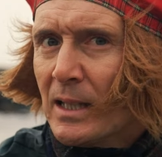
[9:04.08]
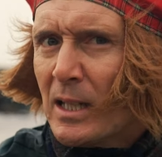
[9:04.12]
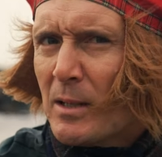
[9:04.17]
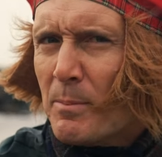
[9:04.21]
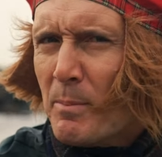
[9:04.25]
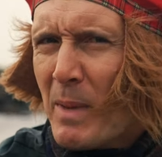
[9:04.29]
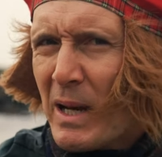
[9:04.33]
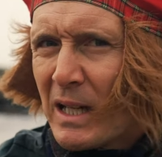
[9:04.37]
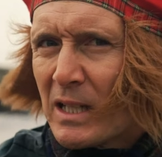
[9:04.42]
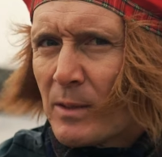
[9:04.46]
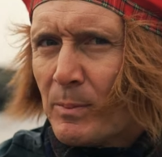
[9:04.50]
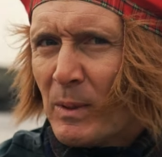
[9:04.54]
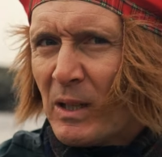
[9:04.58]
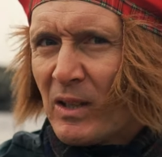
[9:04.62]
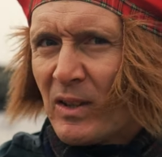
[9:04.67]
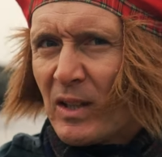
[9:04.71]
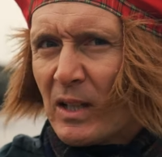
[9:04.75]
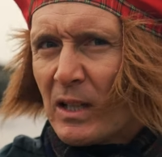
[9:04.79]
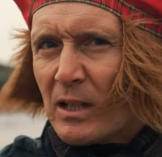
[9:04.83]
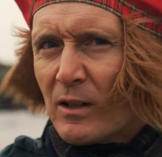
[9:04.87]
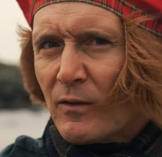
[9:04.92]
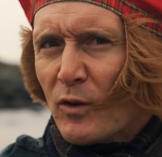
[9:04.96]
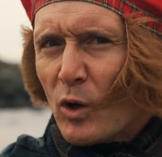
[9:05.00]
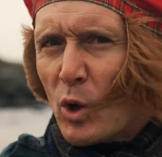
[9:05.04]
It makes me
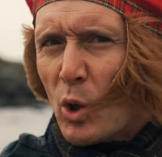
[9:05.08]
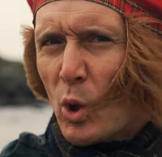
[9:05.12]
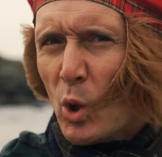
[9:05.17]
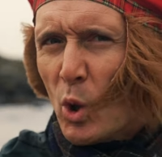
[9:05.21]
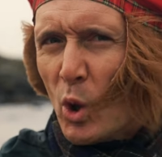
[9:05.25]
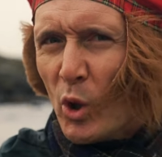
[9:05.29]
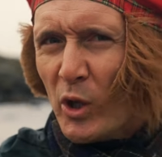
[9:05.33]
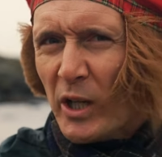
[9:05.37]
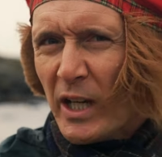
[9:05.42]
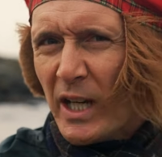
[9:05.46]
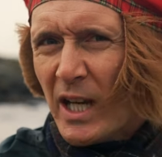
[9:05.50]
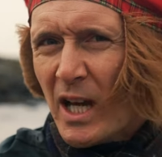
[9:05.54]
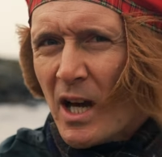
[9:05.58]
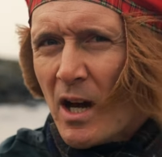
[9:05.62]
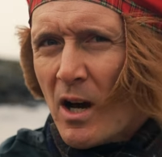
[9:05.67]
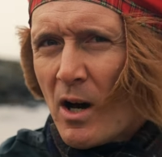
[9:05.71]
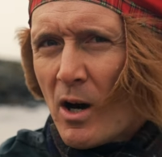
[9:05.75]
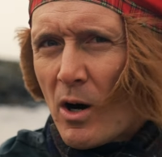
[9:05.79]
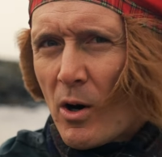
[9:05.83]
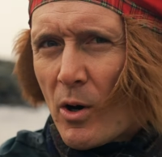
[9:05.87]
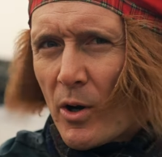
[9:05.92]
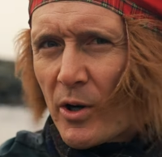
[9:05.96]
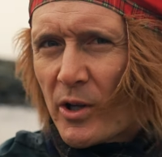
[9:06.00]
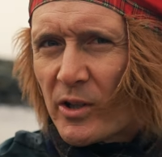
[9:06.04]
think of horny,
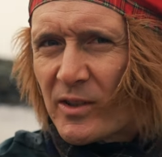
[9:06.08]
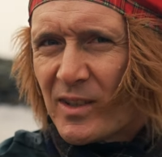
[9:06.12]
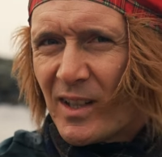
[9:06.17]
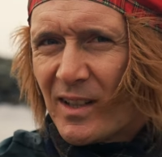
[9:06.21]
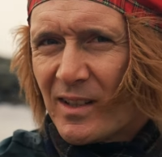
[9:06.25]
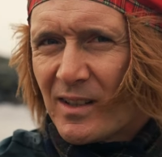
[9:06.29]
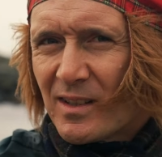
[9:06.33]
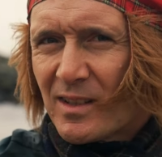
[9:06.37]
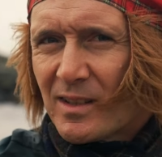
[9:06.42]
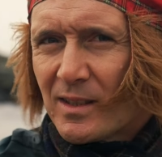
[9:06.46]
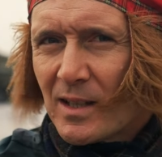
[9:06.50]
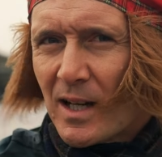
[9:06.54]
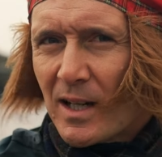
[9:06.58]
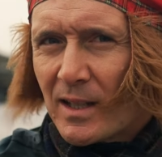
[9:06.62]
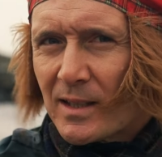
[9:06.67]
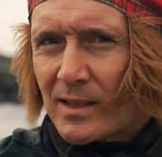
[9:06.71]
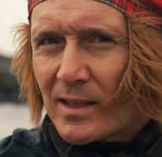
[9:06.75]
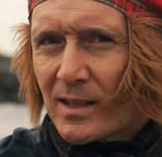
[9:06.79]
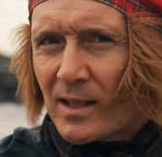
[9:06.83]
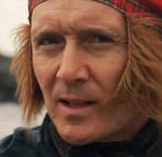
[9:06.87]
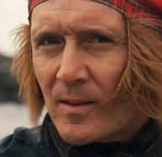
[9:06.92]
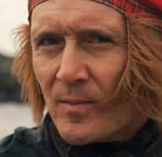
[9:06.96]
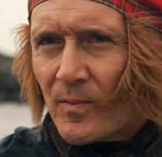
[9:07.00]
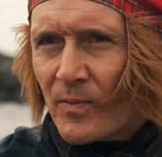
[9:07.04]
rutting
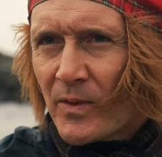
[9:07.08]
stags